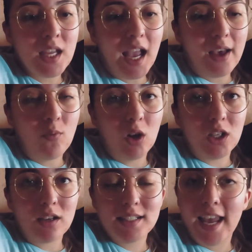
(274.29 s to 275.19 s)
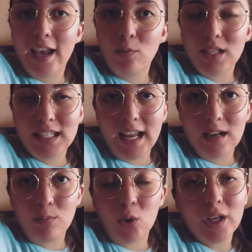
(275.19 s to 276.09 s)
And while dogs can
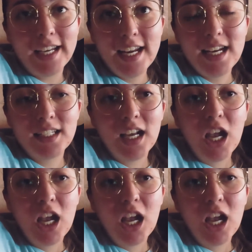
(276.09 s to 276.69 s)
withstand more heat,